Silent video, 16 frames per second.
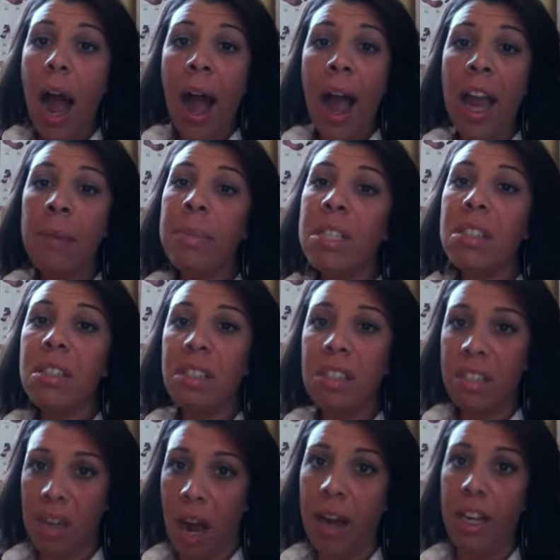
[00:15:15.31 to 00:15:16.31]
I am
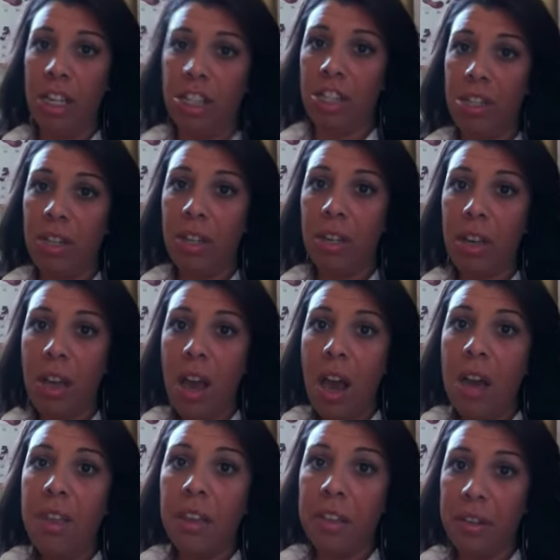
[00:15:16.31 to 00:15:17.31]
astonished
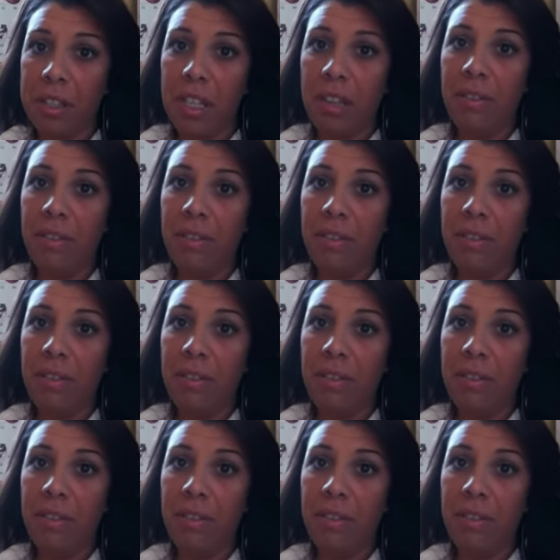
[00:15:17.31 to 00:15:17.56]
that there's